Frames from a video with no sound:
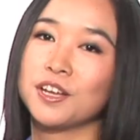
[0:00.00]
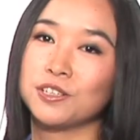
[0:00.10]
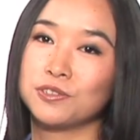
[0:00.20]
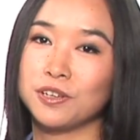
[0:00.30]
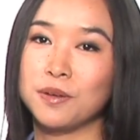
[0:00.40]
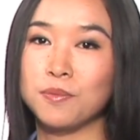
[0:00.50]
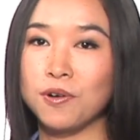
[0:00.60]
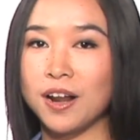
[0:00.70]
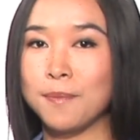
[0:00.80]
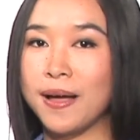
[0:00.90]
To learn
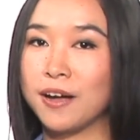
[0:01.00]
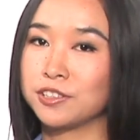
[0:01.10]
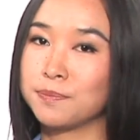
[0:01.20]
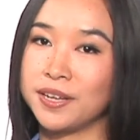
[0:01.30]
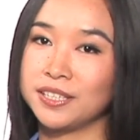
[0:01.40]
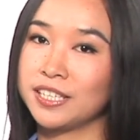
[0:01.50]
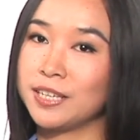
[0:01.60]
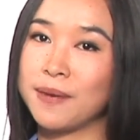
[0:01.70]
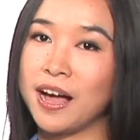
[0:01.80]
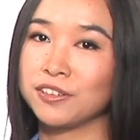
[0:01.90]
more about Miltenyi
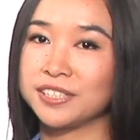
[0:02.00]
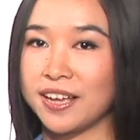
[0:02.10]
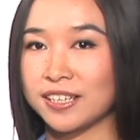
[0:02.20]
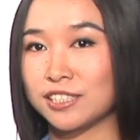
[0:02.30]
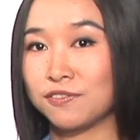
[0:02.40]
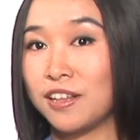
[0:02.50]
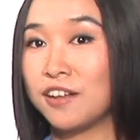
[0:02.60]
Biotec's flow